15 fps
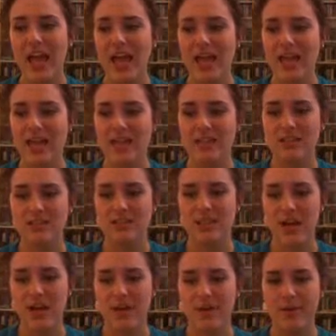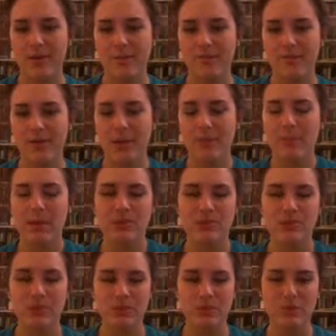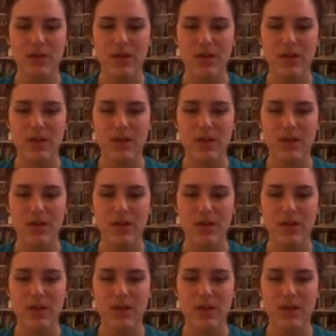And I might do